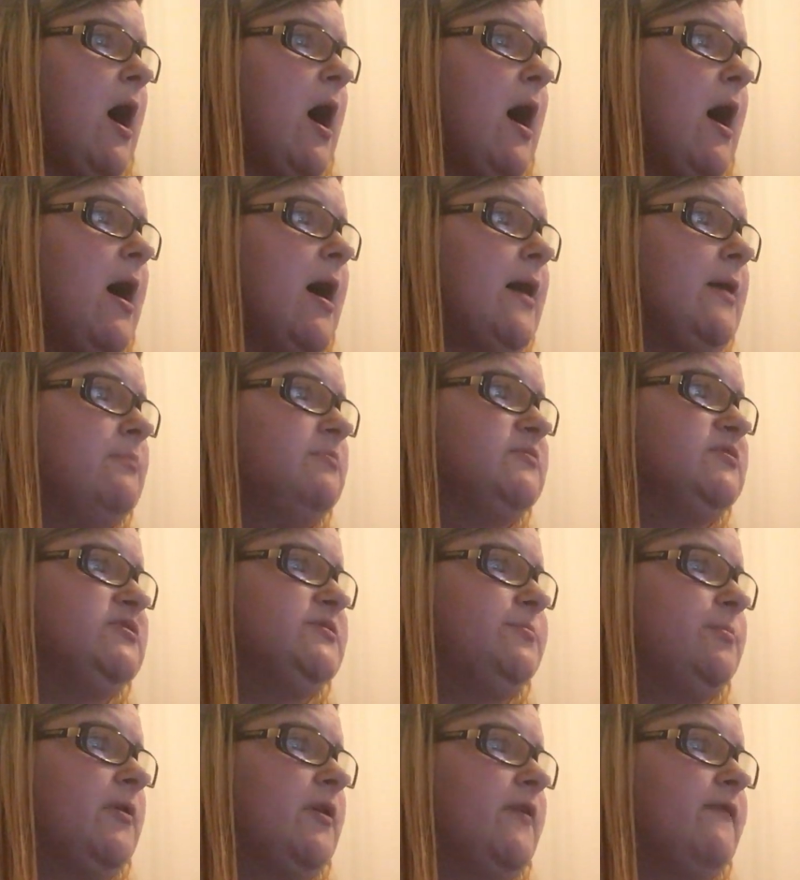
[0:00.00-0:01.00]

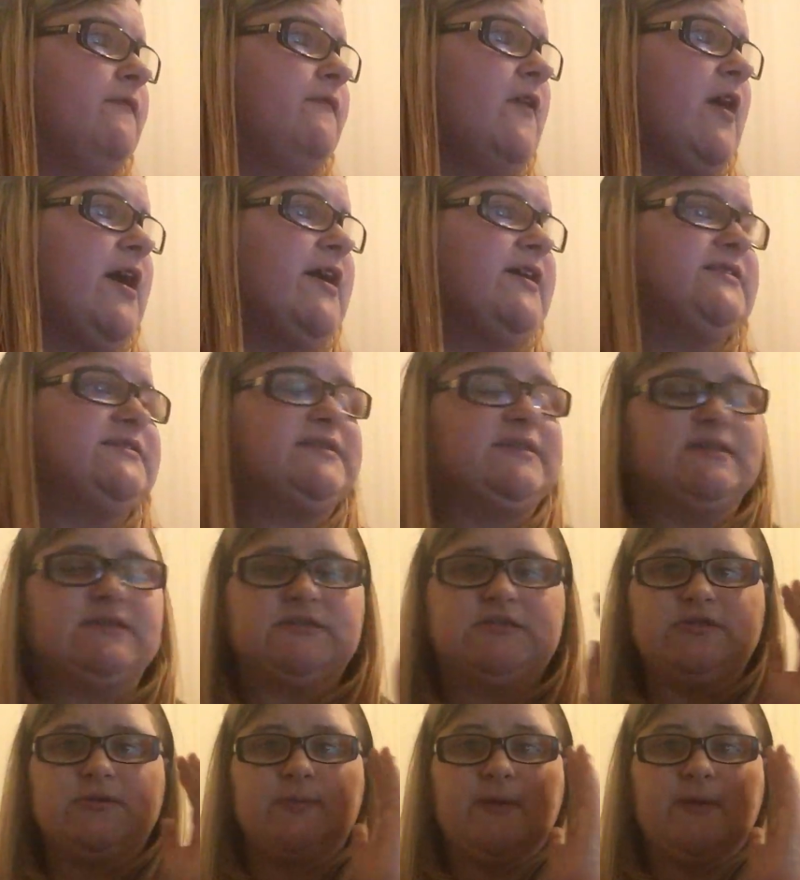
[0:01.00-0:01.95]
Spotify seems to